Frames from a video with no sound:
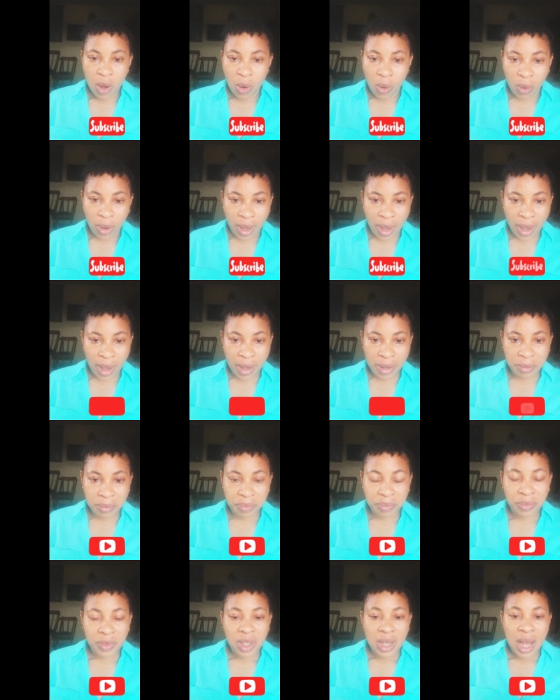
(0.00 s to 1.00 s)
okay
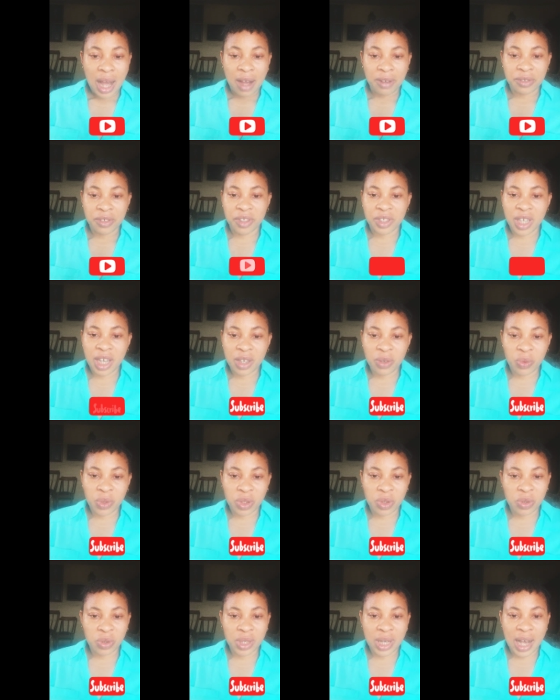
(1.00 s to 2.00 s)
i've shared
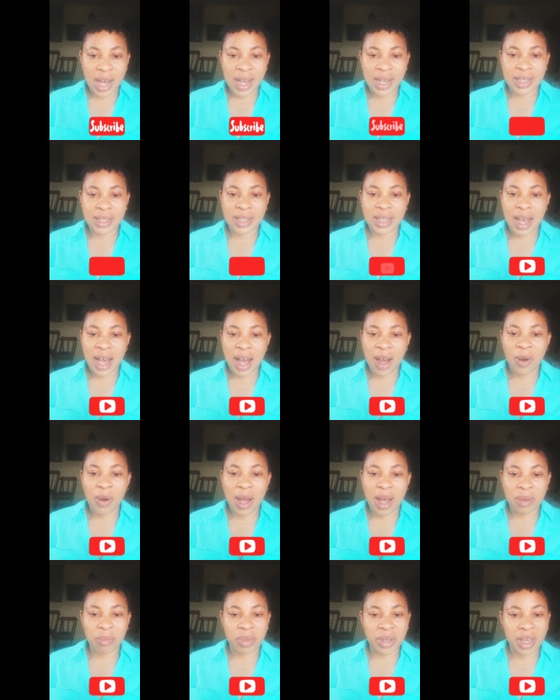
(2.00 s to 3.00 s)
with you guys how
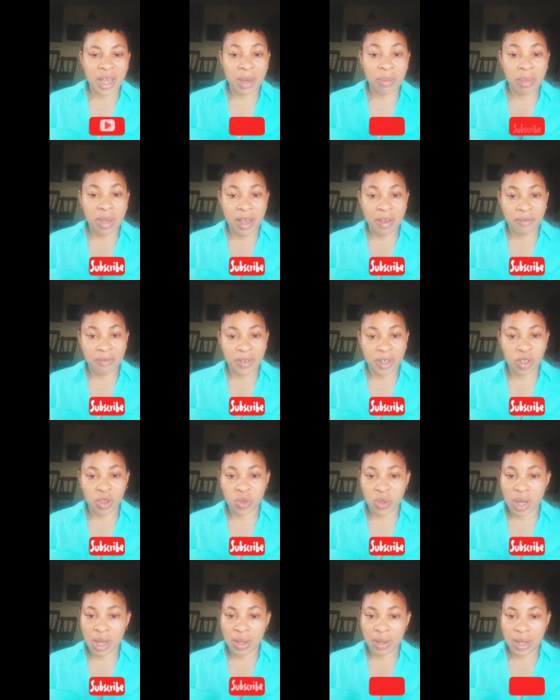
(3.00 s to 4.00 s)
i became a
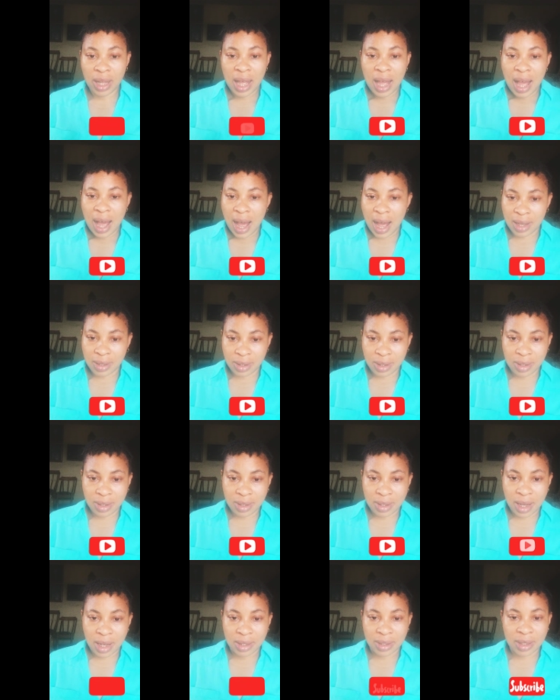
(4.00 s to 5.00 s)
virtual
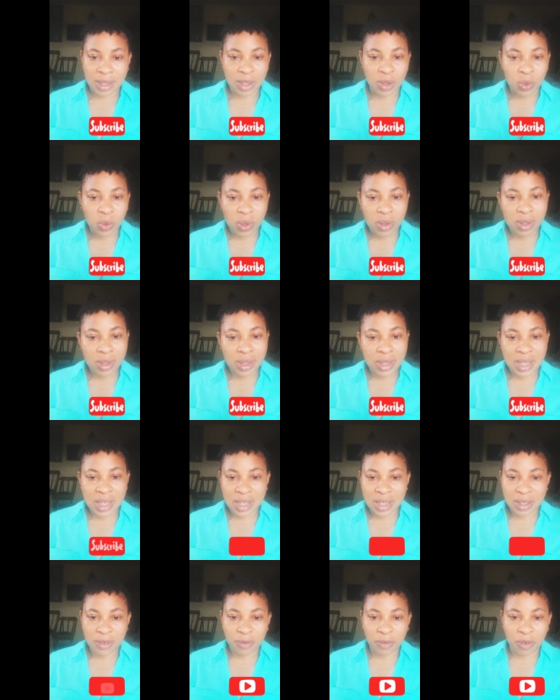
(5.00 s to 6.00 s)
assistant it wasn't
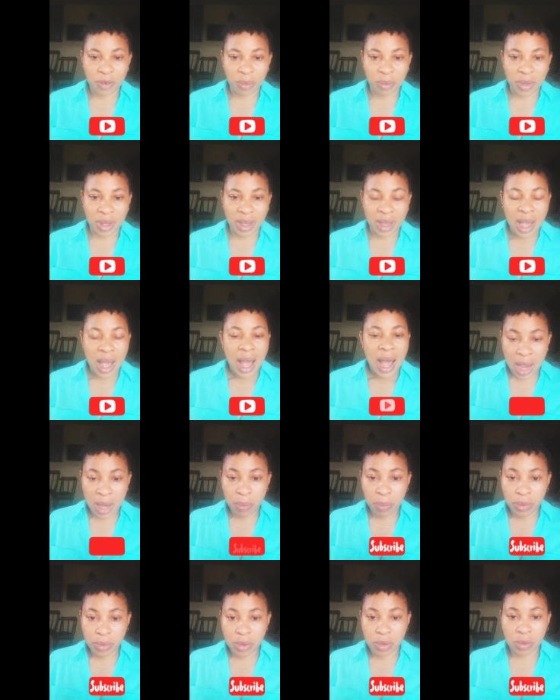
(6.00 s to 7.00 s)
easy for me i
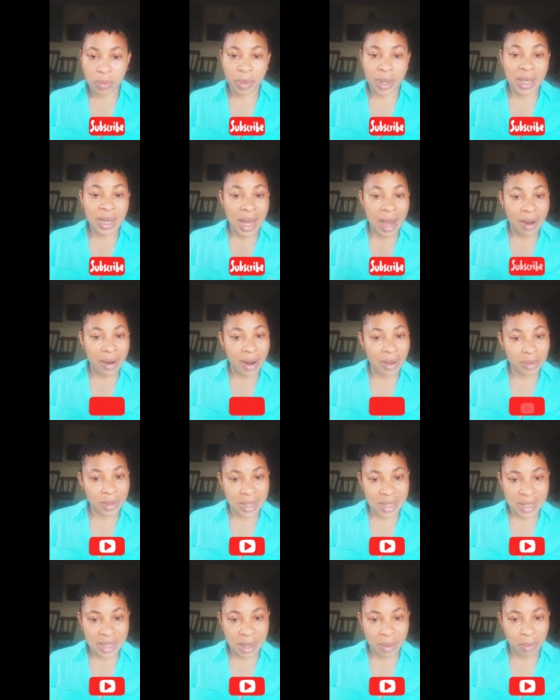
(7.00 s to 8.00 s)
put to bed around
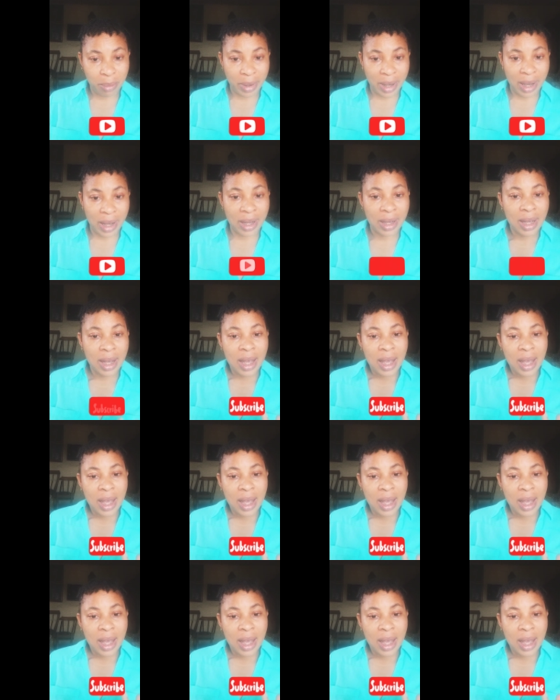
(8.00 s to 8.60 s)
december